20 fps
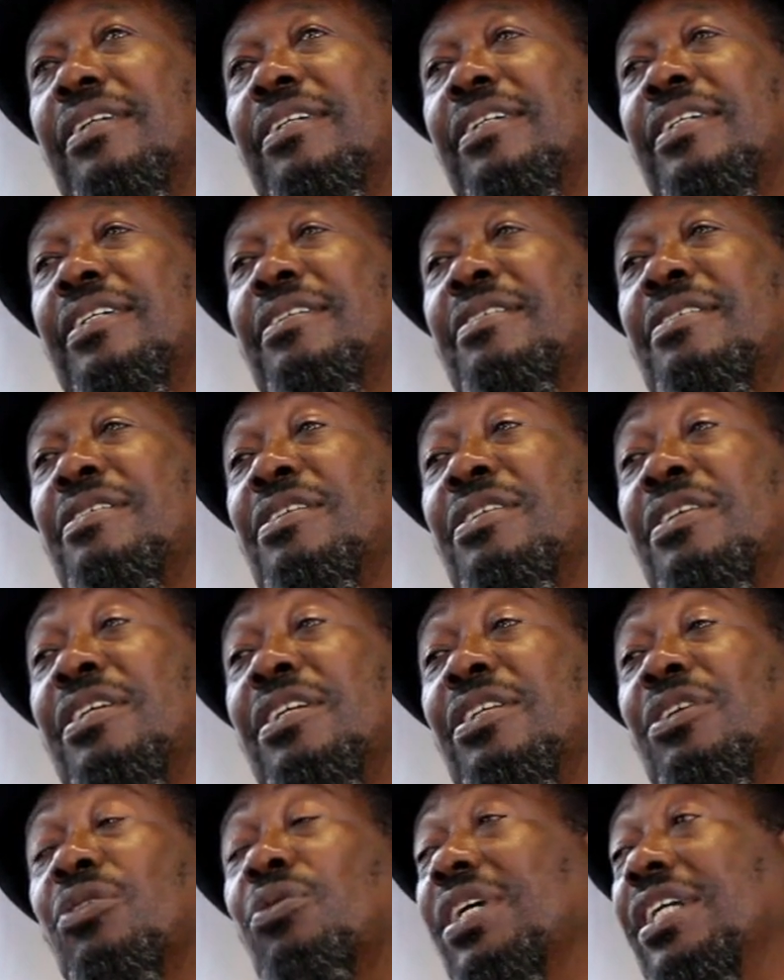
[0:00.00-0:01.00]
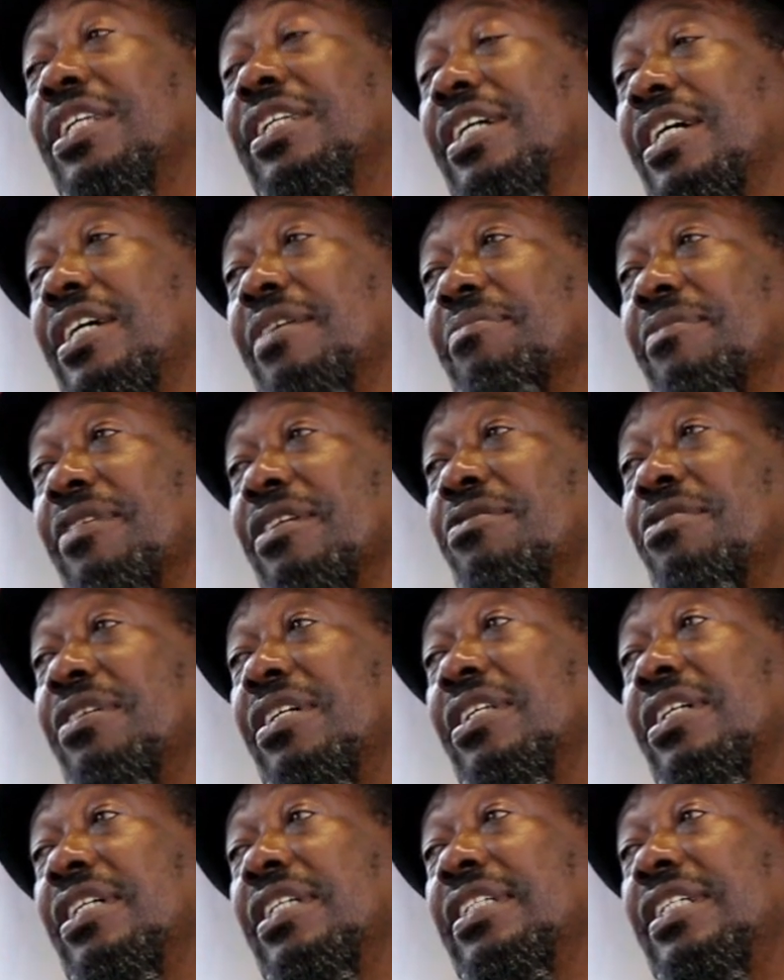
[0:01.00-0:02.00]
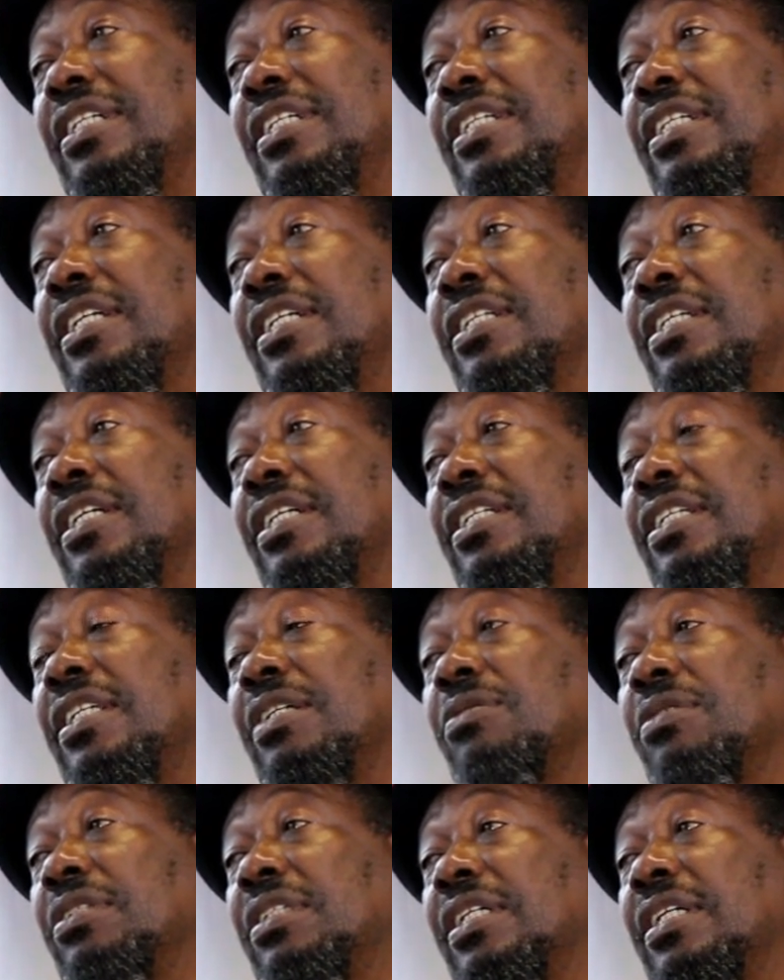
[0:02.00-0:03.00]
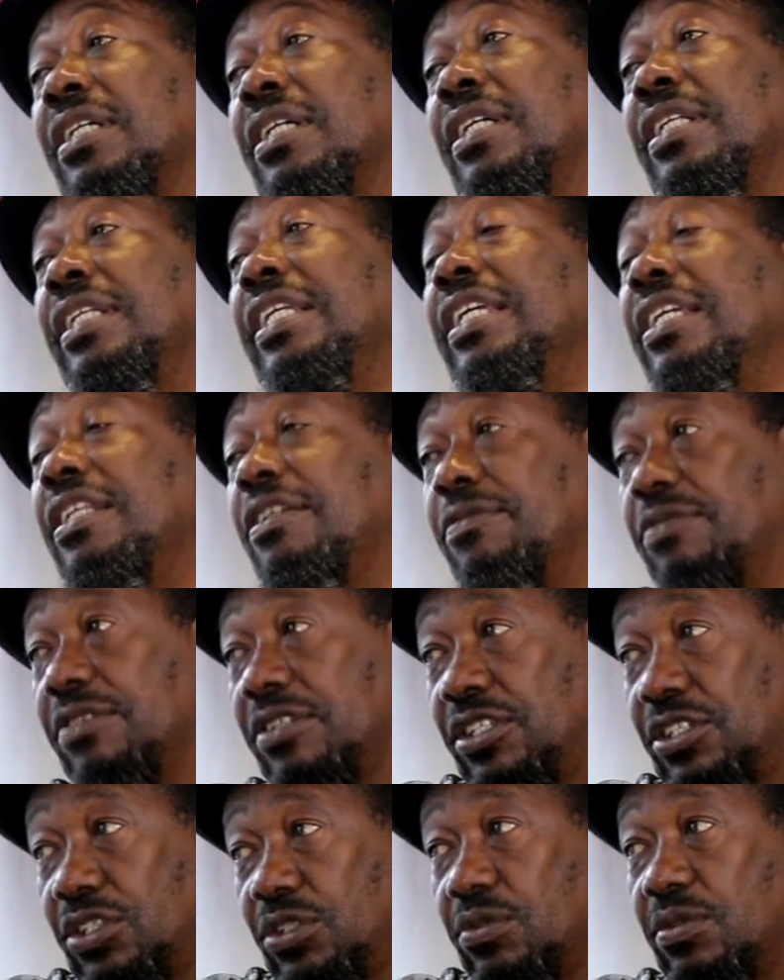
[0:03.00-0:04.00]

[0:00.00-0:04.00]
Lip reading: in quick time I realized that there was a need for the store.